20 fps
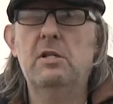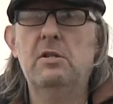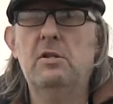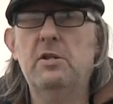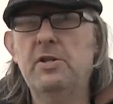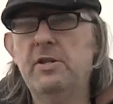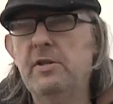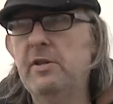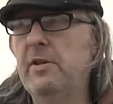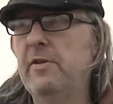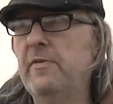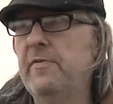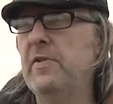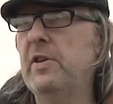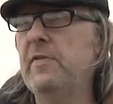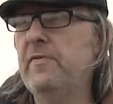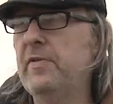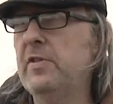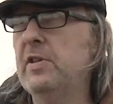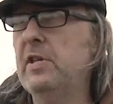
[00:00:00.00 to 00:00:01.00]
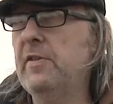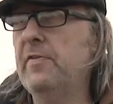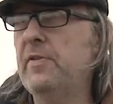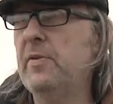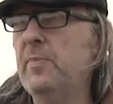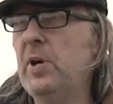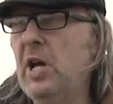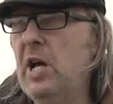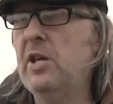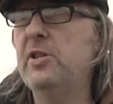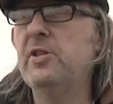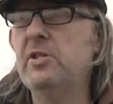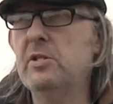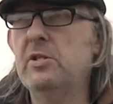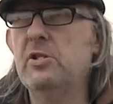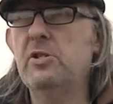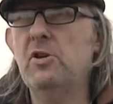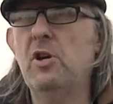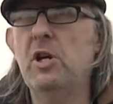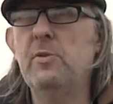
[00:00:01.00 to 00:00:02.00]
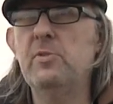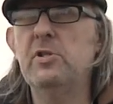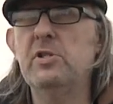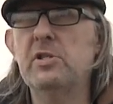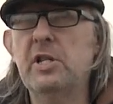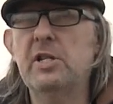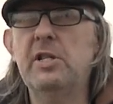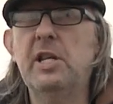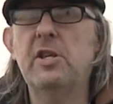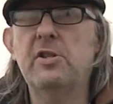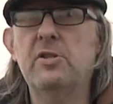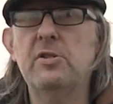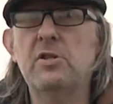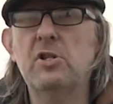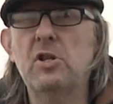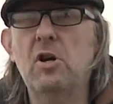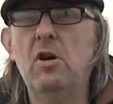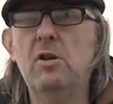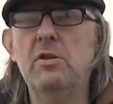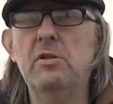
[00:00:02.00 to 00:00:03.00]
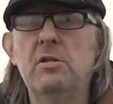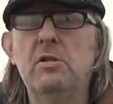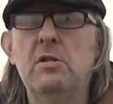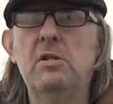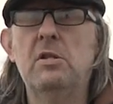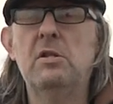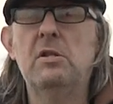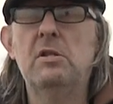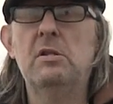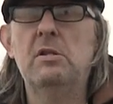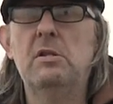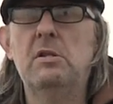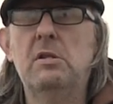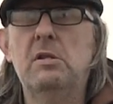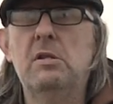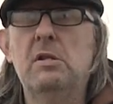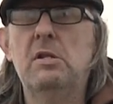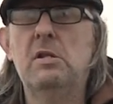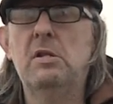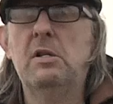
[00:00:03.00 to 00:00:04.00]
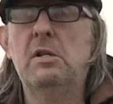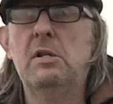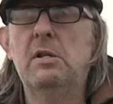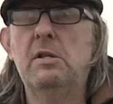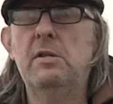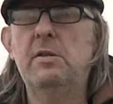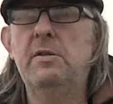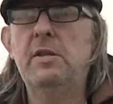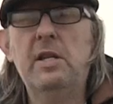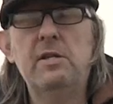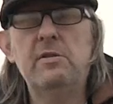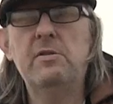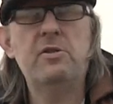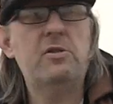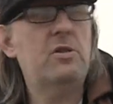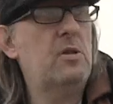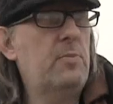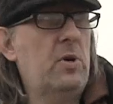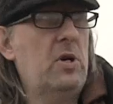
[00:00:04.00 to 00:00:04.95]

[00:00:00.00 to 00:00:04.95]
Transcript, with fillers: because if if the, if the personal enjoyment and connection's gone, then there's no